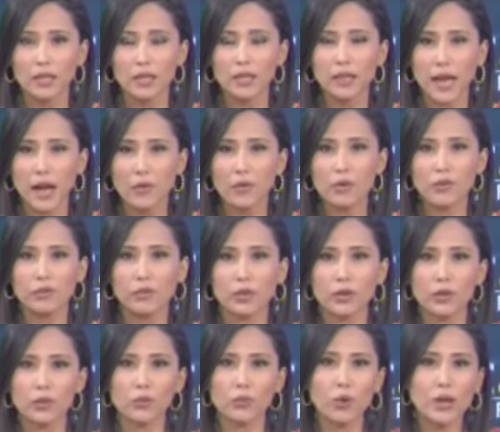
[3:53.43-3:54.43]
Now we've
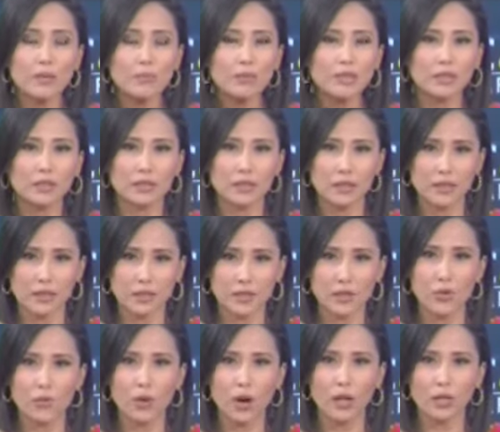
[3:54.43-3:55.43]
learned Whitman is
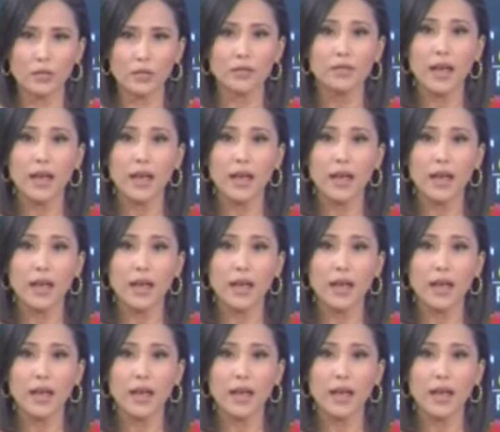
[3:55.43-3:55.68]
the one